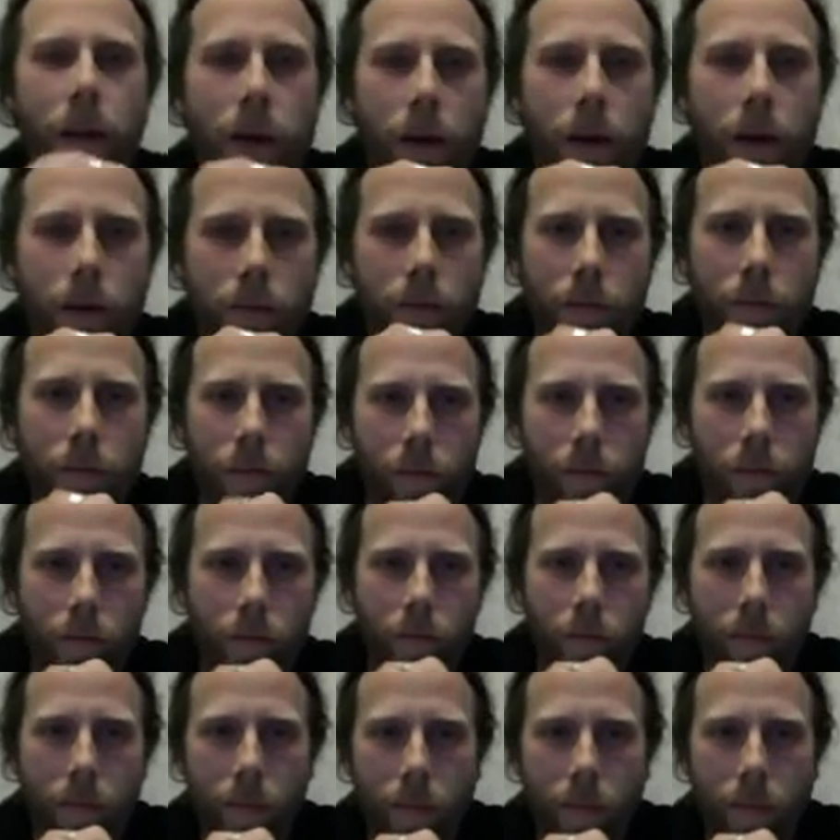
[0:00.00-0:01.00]

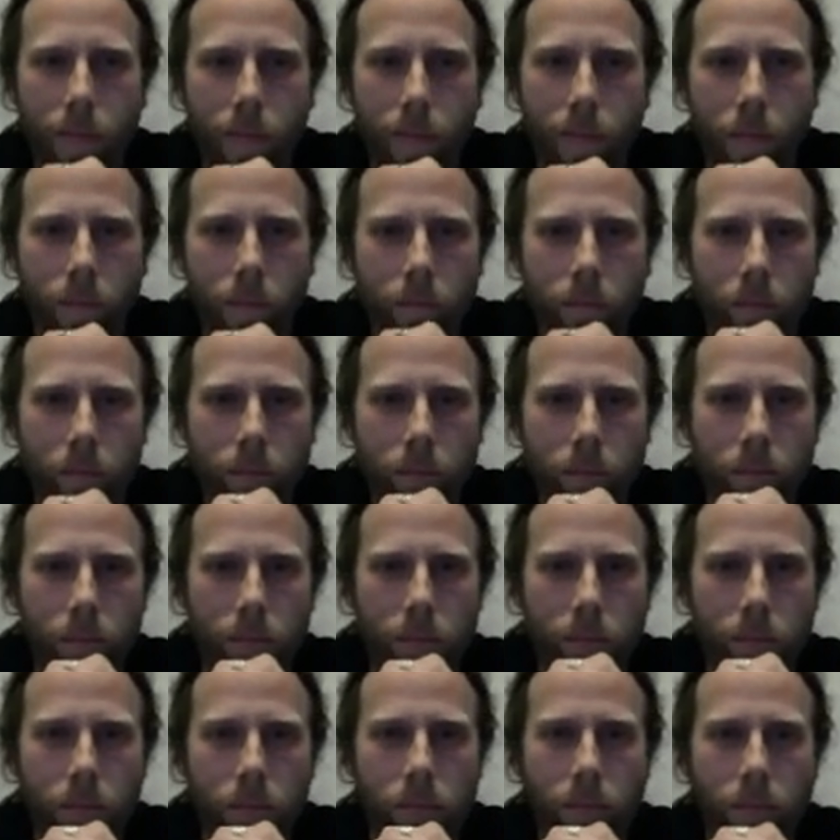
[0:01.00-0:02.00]

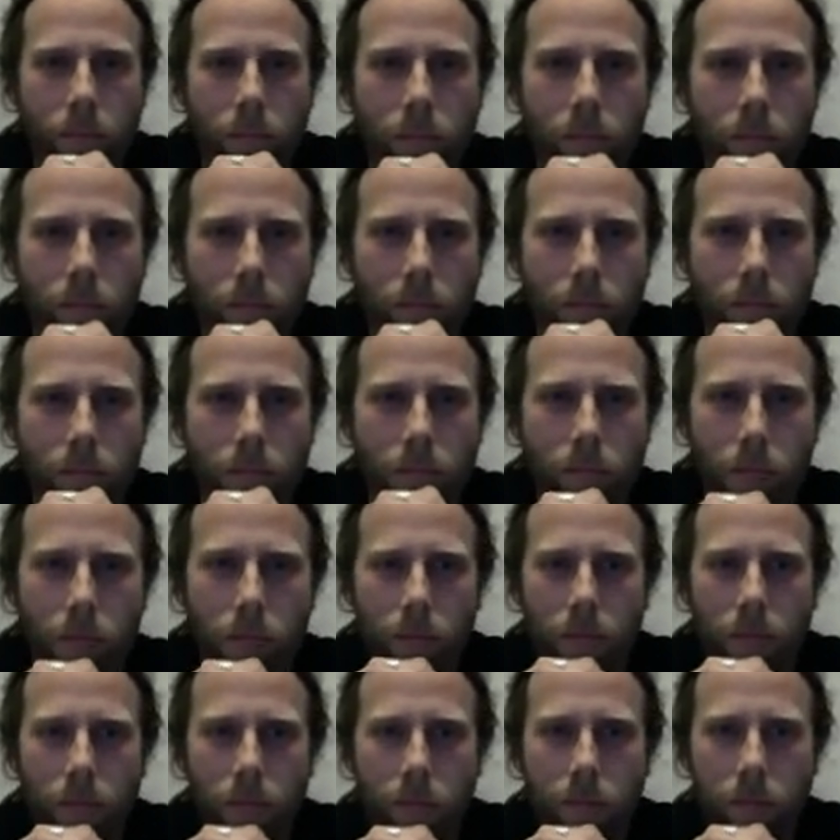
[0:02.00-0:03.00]

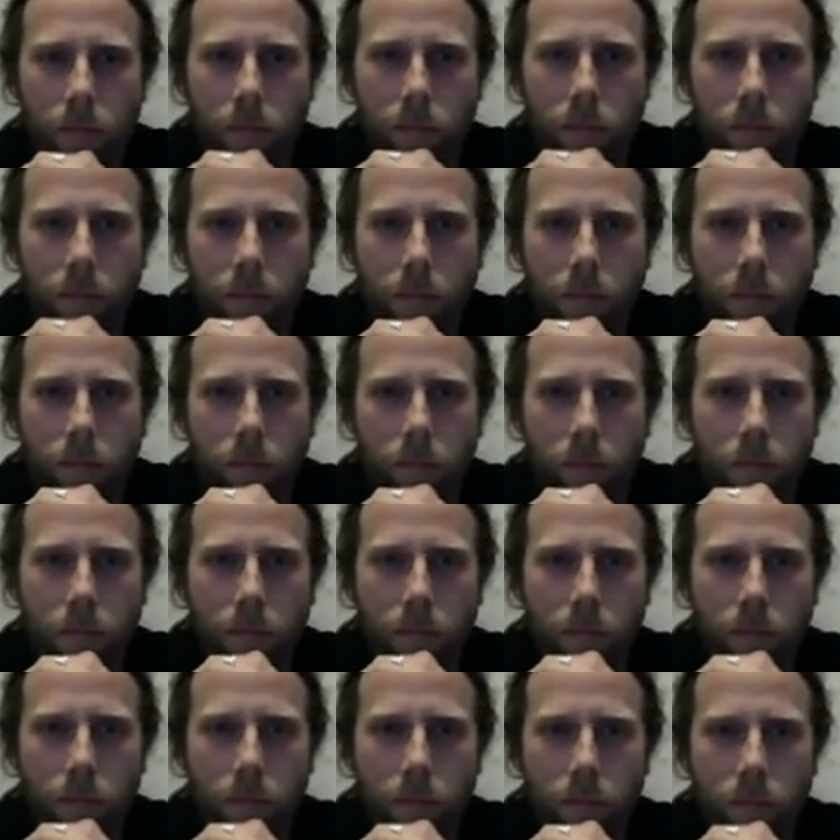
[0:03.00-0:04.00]

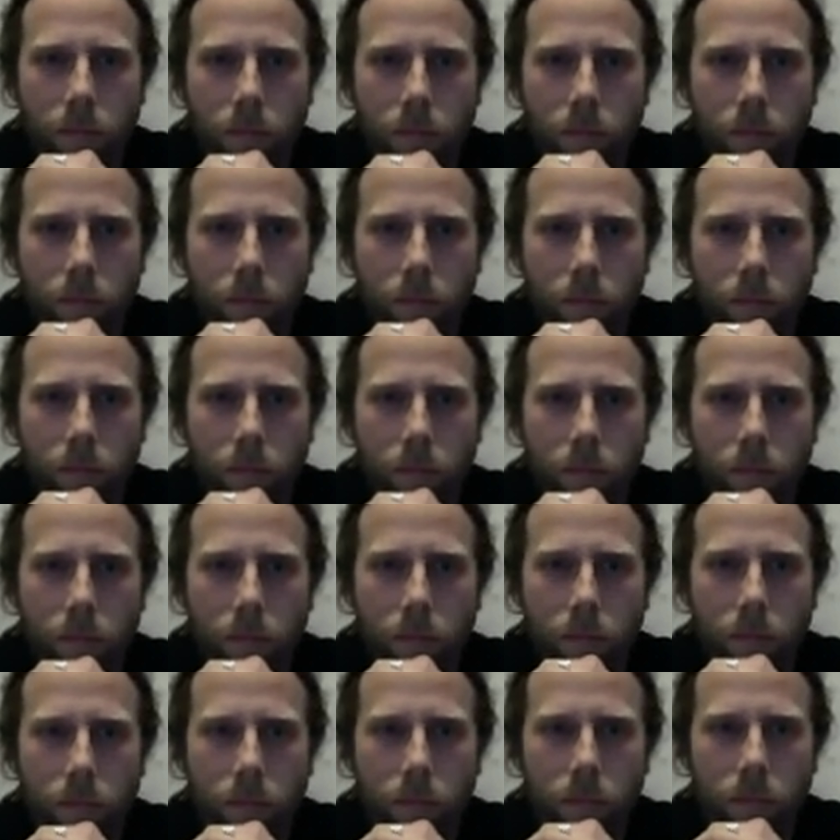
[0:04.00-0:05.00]

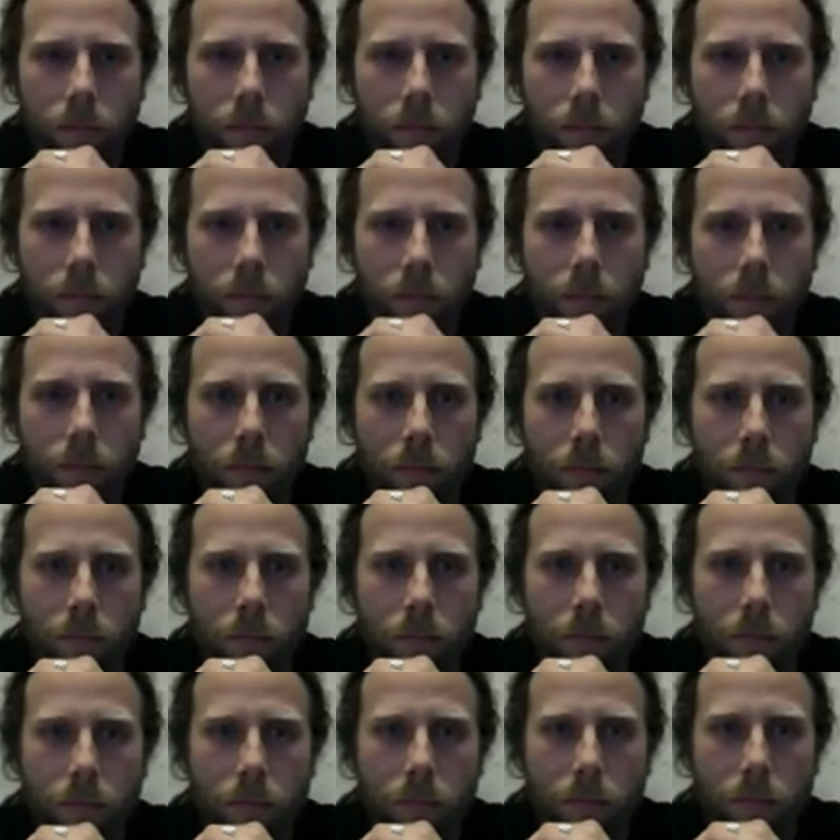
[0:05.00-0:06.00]

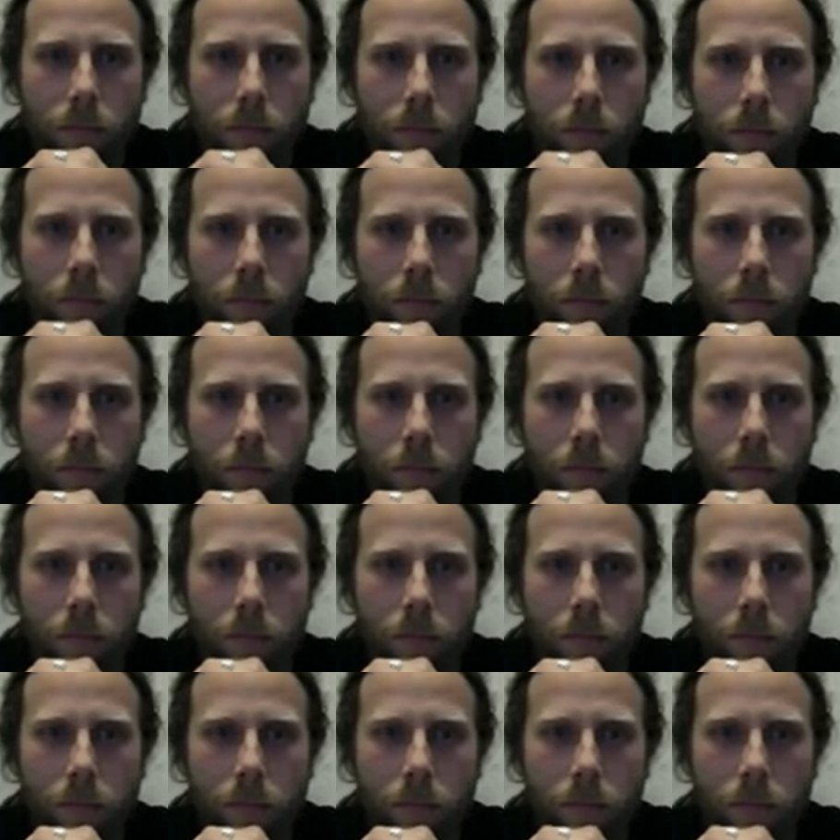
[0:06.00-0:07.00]

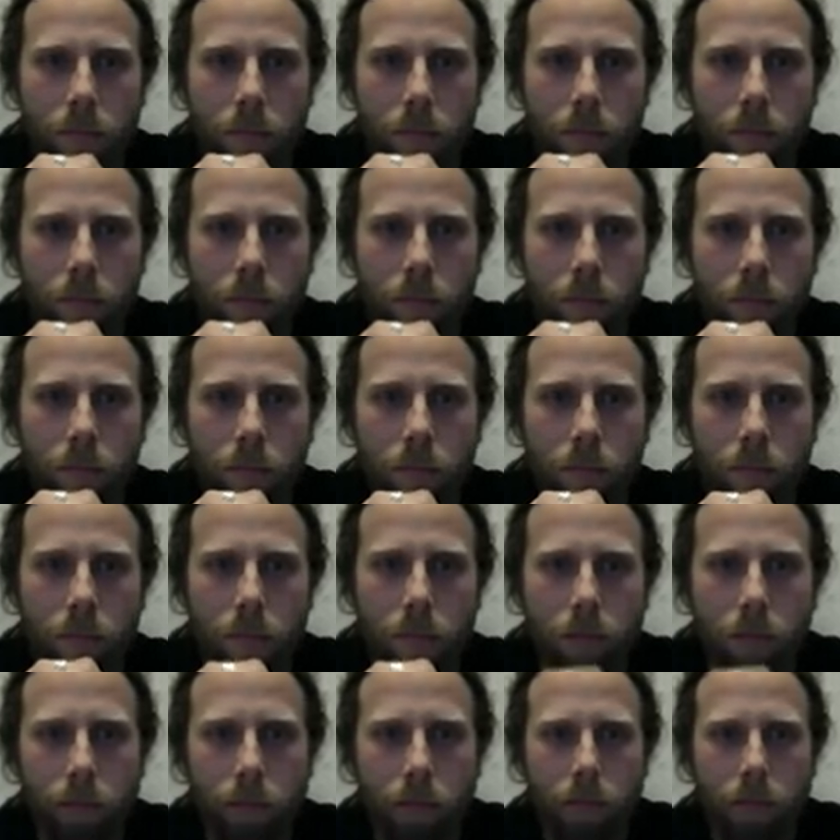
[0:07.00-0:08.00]
[no speech]